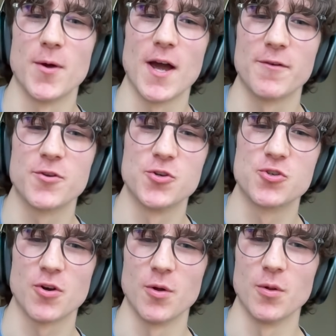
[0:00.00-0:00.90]
have
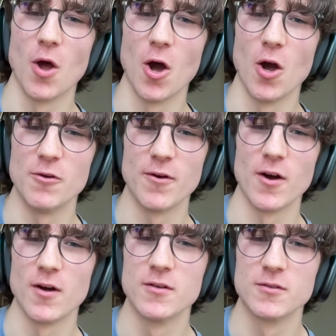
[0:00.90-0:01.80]
control
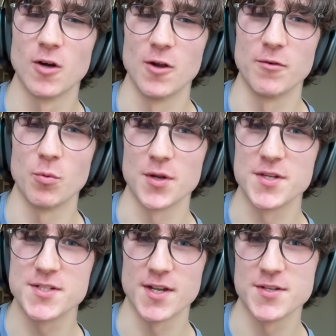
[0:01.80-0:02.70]
over what it
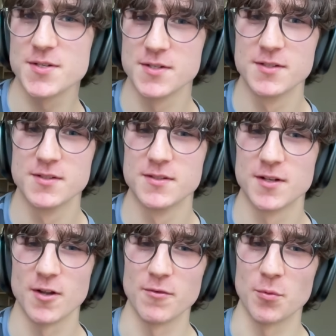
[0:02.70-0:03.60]
says, over